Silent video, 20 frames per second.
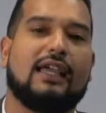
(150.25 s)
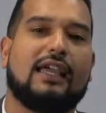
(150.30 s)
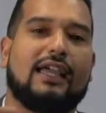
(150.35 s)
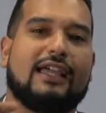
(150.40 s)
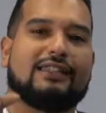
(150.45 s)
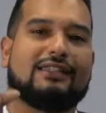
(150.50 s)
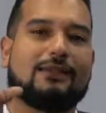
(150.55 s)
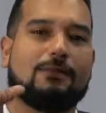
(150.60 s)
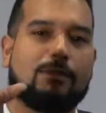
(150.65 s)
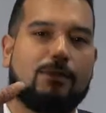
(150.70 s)

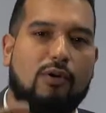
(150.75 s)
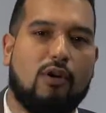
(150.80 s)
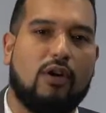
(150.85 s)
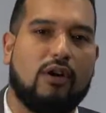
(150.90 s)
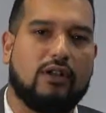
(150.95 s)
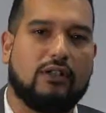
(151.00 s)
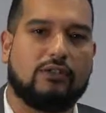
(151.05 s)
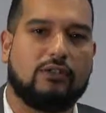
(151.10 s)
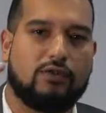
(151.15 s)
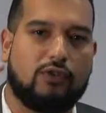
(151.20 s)
It's
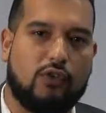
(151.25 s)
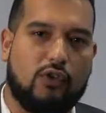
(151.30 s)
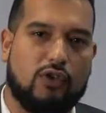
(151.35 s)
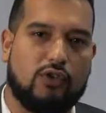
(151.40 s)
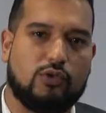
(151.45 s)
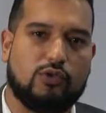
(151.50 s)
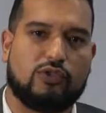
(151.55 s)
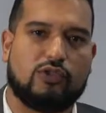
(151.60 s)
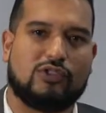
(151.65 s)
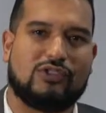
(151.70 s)
important for
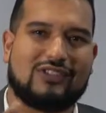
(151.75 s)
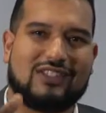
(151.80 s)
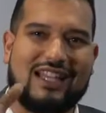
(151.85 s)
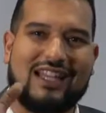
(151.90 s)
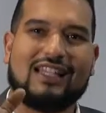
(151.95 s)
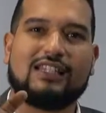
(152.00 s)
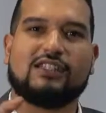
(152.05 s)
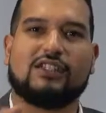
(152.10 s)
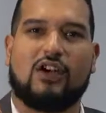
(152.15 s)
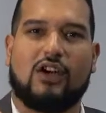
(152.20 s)
you to
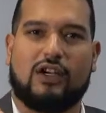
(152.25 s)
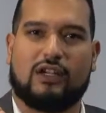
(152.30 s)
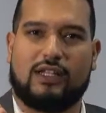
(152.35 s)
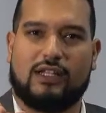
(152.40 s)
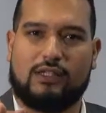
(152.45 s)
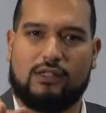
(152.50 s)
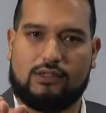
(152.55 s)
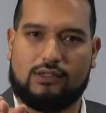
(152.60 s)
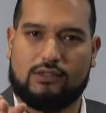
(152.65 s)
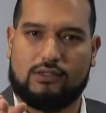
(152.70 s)
set a
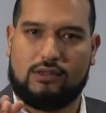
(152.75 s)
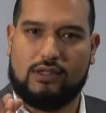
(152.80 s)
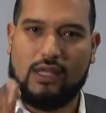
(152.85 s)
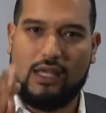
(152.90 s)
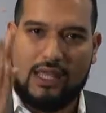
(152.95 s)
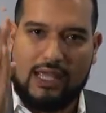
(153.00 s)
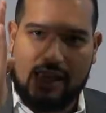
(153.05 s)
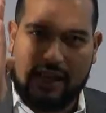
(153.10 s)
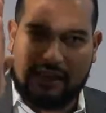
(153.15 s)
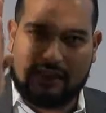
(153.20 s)
target
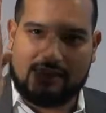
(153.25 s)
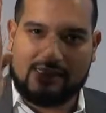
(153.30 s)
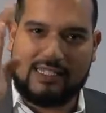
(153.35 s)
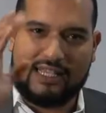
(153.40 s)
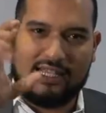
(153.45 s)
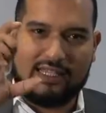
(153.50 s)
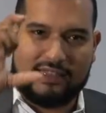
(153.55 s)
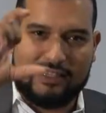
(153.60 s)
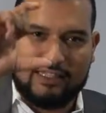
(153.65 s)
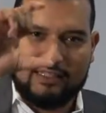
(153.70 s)
and
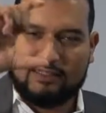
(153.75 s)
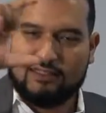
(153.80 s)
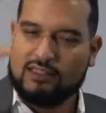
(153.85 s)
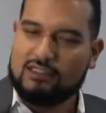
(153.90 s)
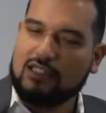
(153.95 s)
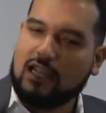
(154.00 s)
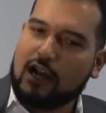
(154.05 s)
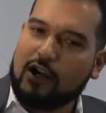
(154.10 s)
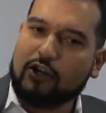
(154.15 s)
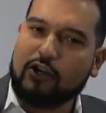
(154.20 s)
say, this
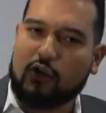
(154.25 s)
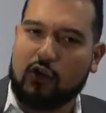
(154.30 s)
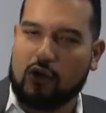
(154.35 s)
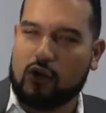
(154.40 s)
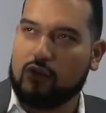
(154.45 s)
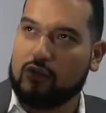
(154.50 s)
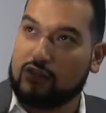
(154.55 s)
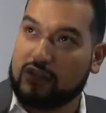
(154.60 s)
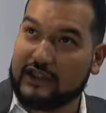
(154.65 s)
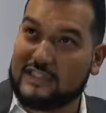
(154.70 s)
is our
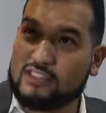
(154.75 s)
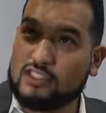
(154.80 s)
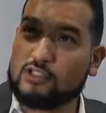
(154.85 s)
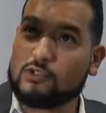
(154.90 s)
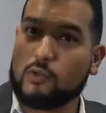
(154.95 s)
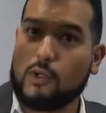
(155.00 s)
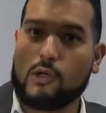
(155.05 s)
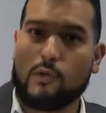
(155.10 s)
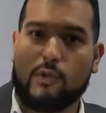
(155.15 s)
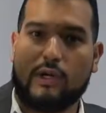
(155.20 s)
goal, this is
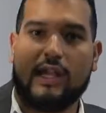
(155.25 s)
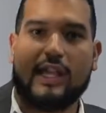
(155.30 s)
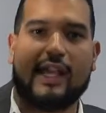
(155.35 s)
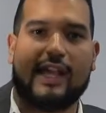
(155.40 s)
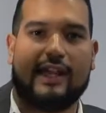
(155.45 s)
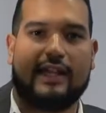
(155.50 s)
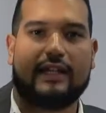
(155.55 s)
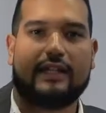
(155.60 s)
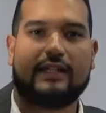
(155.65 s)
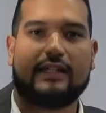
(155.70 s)
where we're
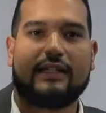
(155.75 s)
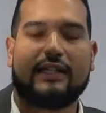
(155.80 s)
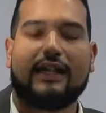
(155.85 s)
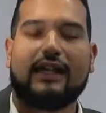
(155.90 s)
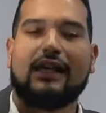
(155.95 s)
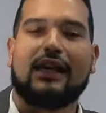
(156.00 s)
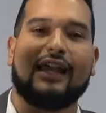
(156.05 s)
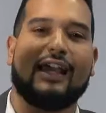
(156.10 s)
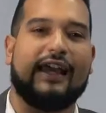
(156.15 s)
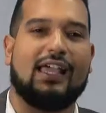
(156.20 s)
headed,
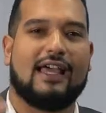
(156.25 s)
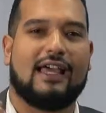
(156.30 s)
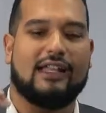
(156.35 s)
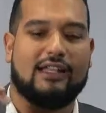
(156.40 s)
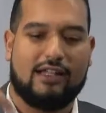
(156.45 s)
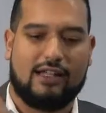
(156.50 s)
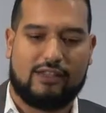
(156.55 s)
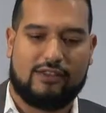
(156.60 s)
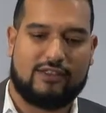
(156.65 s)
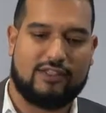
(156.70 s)

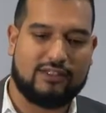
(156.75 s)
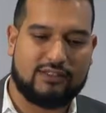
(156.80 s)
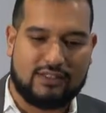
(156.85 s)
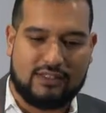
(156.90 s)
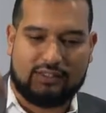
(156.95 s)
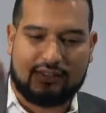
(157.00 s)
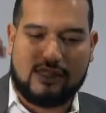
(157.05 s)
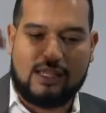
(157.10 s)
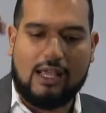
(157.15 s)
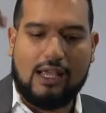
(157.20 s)
and this
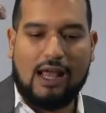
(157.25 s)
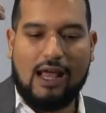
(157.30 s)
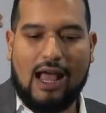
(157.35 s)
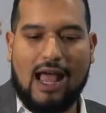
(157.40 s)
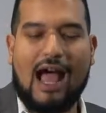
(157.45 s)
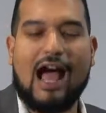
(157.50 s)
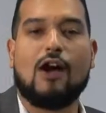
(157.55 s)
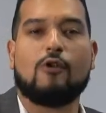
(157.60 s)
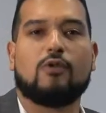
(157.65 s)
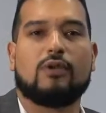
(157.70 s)
is
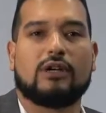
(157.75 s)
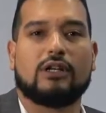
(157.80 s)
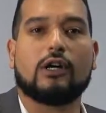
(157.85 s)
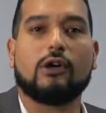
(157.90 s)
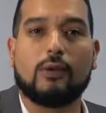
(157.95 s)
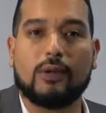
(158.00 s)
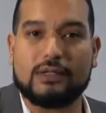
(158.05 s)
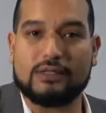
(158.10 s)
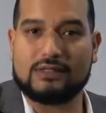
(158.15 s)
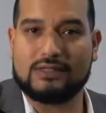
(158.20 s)
how we're
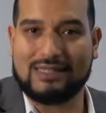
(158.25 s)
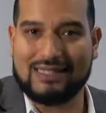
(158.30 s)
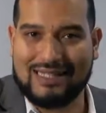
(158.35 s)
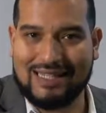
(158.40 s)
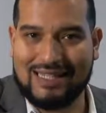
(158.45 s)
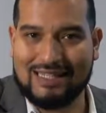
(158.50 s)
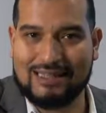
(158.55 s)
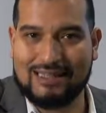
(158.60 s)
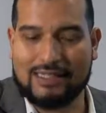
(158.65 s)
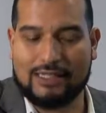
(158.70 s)
going to
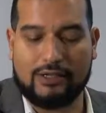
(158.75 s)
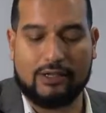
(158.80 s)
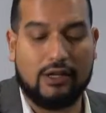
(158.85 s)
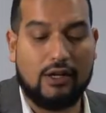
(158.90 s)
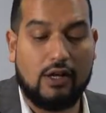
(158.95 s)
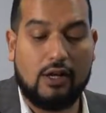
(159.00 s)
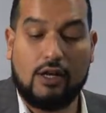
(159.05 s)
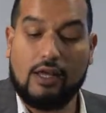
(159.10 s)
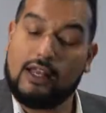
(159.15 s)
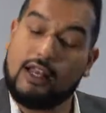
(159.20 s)
get there.
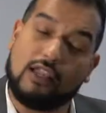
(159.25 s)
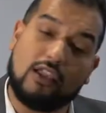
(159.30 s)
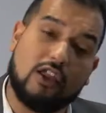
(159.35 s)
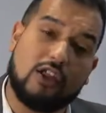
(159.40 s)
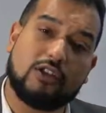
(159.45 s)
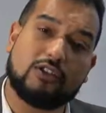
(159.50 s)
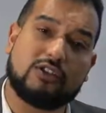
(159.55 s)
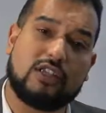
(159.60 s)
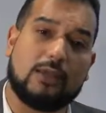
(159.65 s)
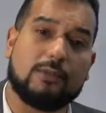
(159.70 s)
And a
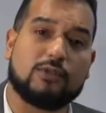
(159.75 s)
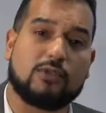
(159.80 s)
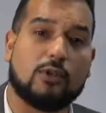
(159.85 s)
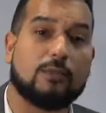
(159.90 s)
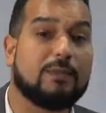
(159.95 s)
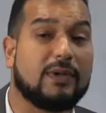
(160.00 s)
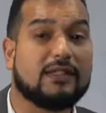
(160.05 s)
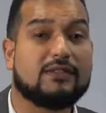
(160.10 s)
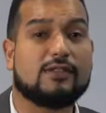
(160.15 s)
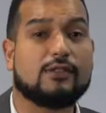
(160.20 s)
lot of times your
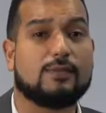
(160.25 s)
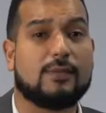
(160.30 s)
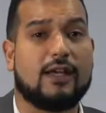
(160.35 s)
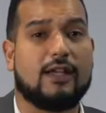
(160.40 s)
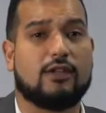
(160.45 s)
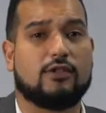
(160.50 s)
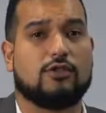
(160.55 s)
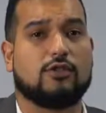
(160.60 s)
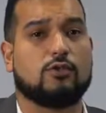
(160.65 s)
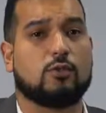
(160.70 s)
business
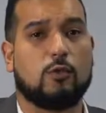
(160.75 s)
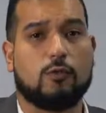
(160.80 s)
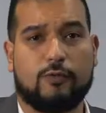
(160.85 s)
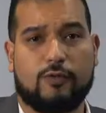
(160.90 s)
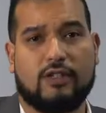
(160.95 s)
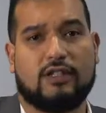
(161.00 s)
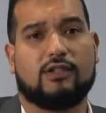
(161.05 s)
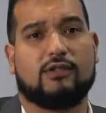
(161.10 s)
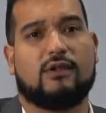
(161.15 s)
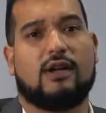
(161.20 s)
managers will
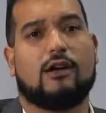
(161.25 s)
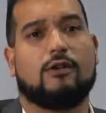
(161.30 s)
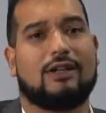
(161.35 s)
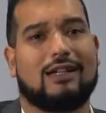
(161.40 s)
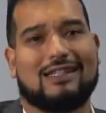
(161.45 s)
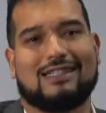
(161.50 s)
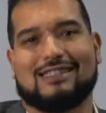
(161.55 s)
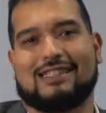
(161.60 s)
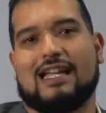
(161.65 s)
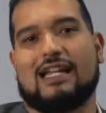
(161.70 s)
figure out
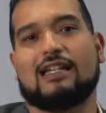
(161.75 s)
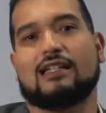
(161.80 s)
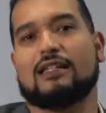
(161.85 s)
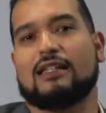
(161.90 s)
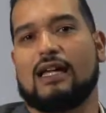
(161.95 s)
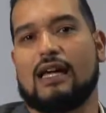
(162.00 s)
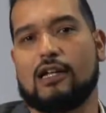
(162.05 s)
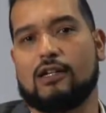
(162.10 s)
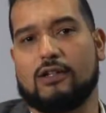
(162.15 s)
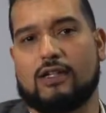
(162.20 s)

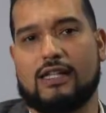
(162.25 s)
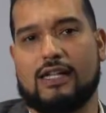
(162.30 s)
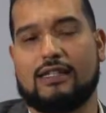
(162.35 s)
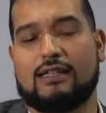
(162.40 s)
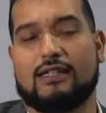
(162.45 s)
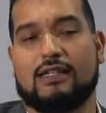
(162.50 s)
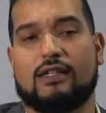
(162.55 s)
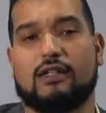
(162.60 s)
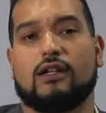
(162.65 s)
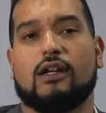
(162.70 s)
exactly how to
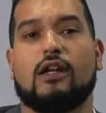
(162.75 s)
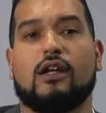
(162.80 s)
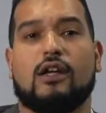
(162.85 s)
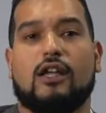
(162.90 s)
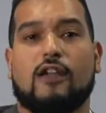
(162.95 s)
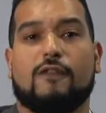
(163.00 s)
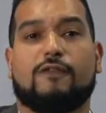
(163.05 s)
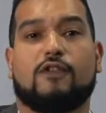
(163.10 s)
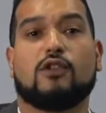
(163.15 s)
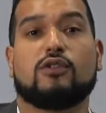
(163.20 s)
get there
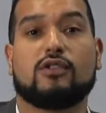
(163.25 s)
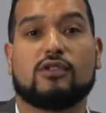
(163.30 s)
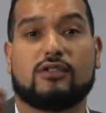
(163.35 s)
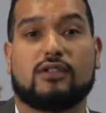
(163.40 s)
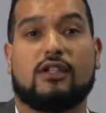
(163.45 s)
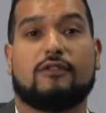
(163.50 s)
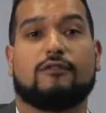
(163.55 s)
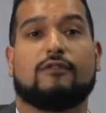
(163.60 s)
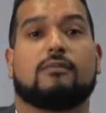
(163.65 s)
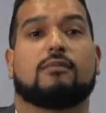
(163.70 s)
if you just
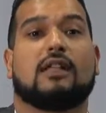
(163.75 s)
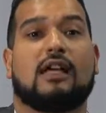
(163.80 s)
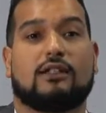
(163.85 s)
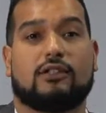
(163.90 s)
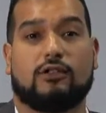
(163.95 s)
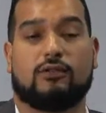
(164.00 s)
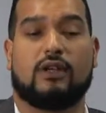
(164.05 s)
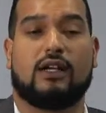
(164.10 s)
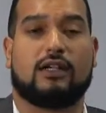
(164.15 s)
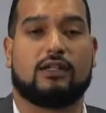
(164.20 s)
give them that
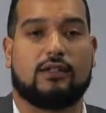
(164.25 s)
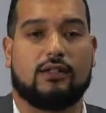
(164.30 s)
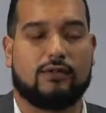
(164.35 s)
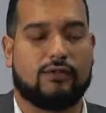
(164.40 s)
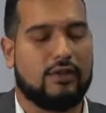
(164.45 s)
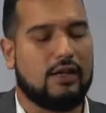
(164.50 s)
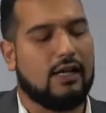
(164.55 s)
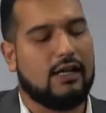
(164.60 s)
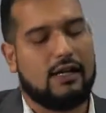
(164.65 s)
directive.